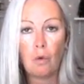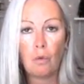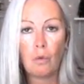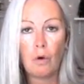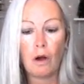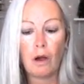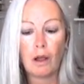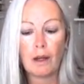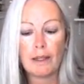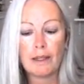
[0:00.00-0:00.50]

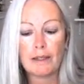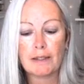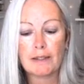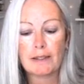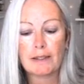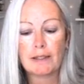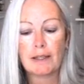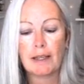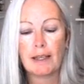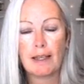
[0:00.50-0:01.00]
while
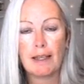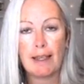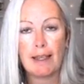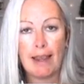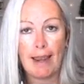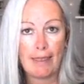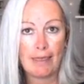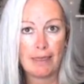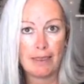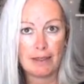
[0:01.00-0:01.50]
it's
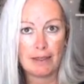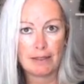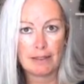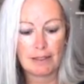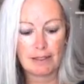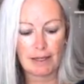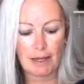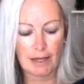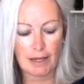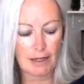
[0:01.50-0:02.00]
in this
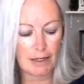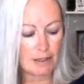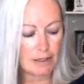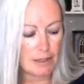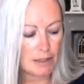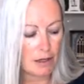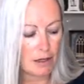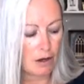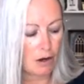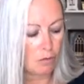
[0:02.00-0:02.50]

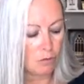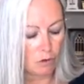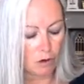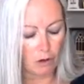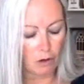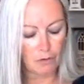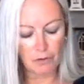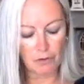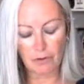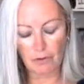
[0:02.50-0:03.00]
state,
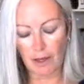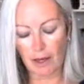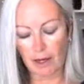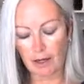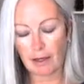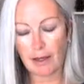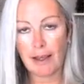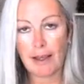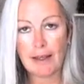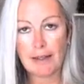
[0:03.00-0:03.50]
rather
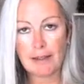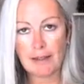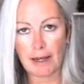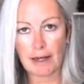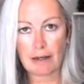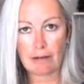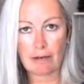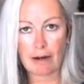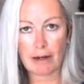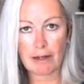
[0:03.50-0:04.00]
than
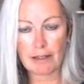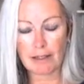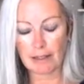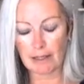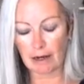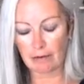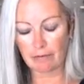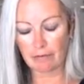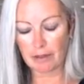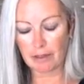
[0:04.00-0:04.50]

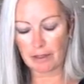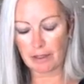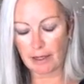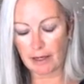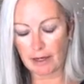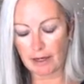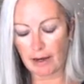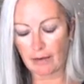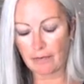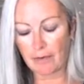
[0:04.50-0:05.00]
decorating
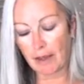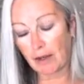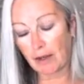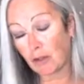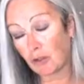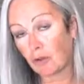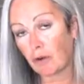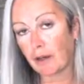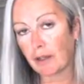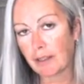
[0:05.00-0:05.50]
everything and then
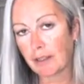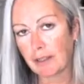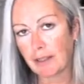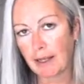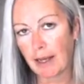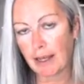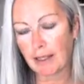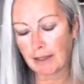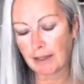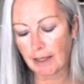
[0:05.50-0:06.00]
trying to
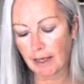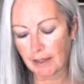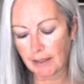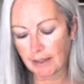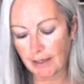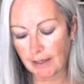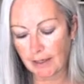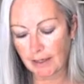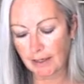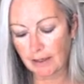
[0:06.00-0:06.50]
get that
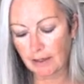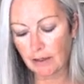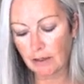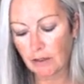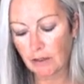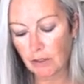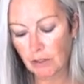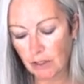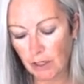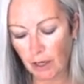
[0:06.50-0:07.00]
in.
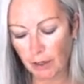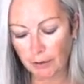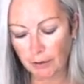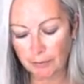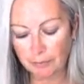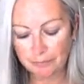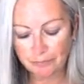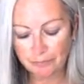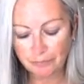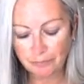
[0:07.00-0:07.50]
So
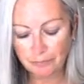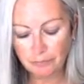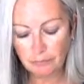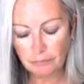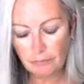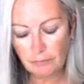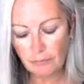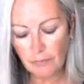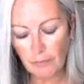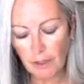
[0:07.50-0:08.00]

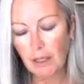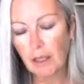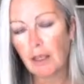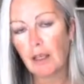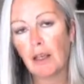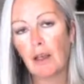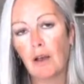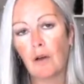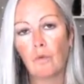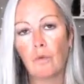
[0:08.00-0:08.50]

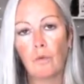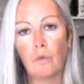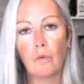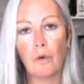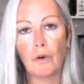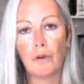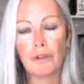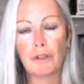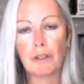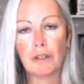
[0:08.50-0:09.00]

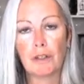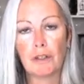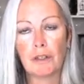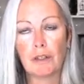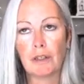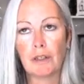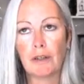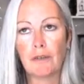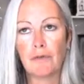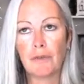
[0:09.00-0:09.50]
what
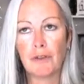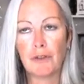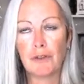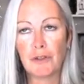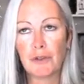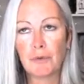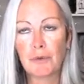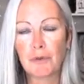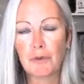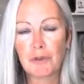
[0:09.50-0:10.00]
if you
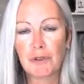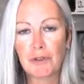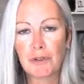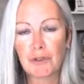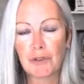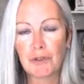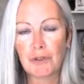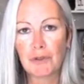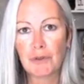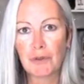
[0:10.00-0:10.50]
do want to
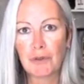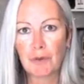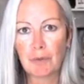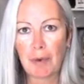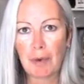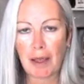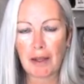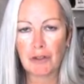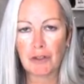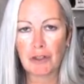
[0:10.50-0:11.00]
do the
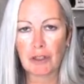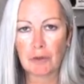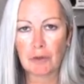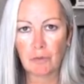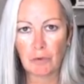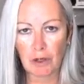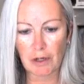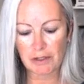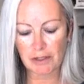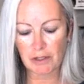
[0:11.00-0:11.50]
pendulum,
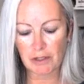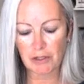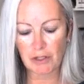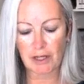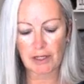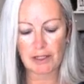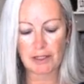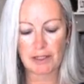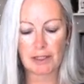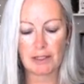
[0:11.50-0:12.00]
what I
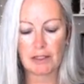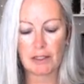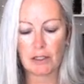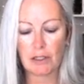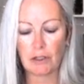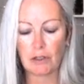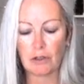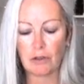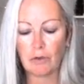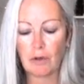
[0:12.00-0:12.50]
suggest is
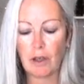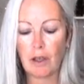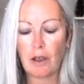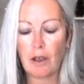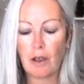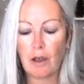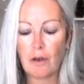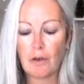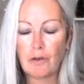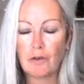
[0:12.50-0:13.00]
that you
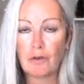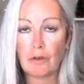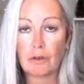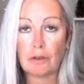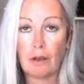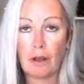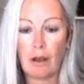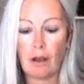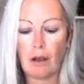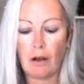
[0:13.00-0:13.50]

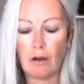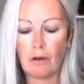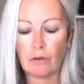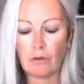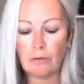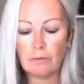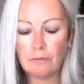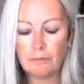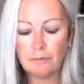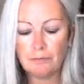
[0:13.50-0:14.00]
drill a
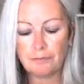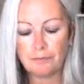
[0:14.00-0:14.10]
hole